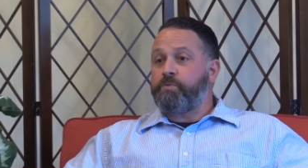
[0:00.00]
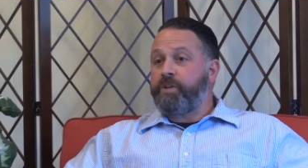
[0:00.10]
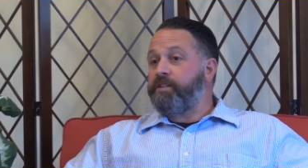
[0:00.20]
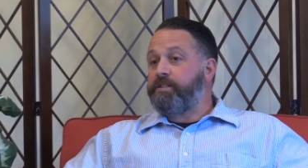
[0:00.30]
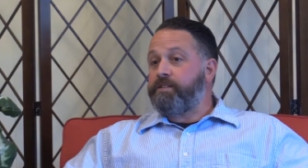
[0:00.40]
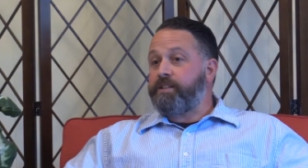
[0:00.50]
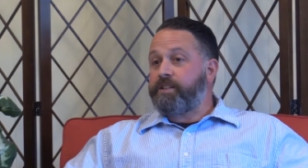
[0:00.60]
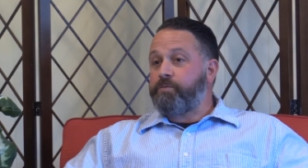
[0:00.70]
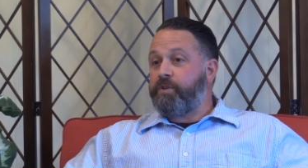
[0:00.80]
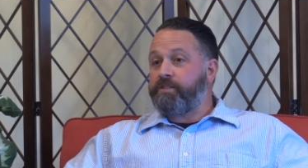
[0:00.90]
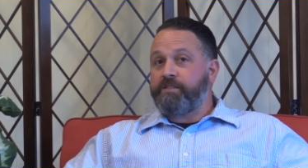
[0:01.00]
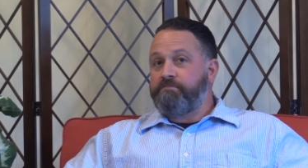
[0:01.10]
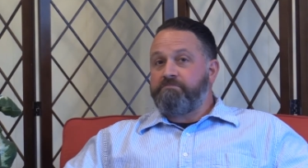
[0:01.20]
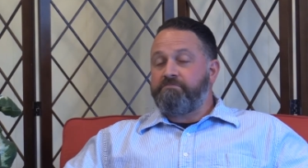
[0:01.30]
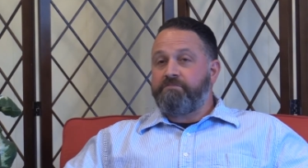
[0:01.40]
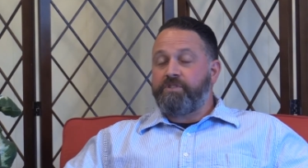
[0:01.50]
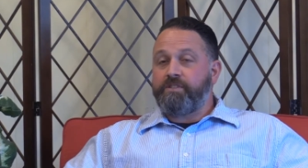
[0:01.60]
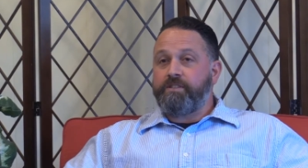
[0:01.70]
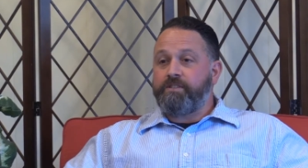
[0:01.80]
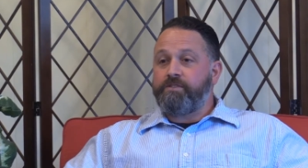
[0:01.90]
with it. Like it wasn't.
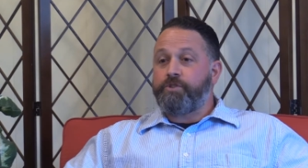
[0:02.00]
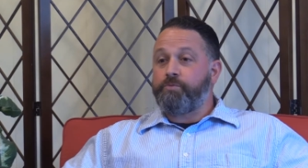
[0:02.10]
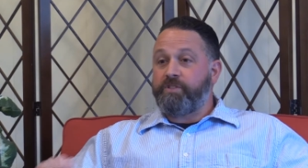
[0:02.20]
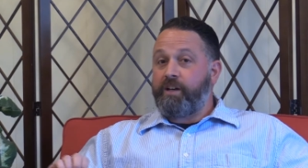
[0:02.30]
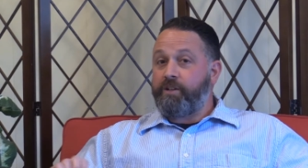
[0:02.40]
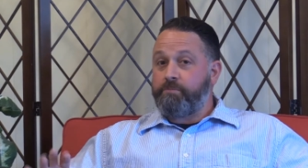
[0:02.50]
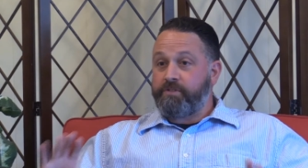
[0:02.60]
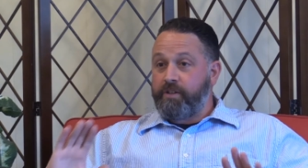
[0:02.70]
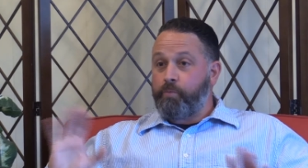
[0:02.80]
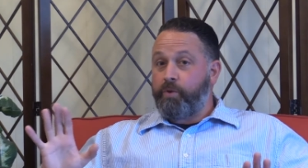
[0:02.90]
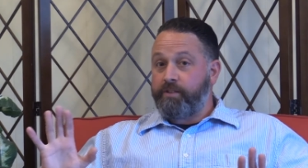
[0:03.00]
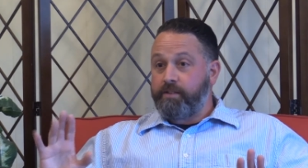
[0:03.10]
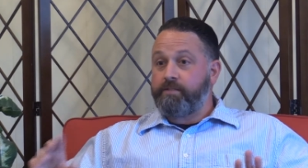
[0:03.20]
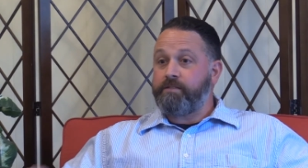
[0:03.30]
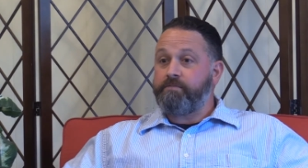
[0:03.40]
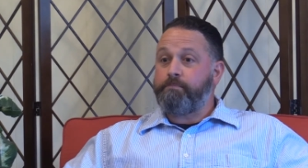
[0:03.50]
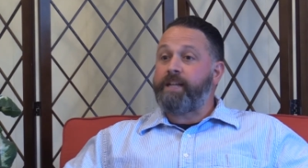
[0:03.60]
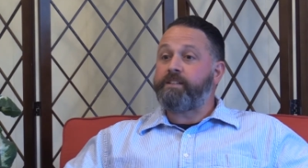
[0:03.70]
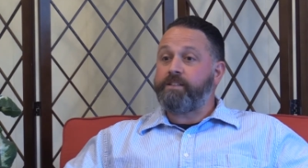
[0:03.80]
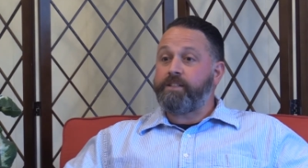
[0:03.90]
She was 100% with it
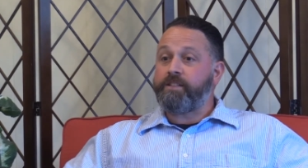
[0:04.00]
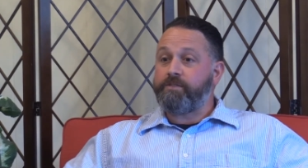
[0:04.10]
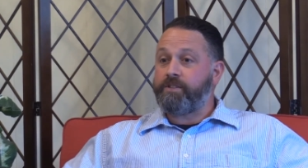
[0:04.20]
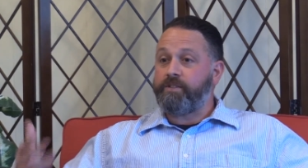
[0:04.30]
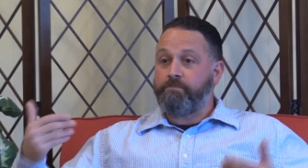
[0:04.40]
mentally in her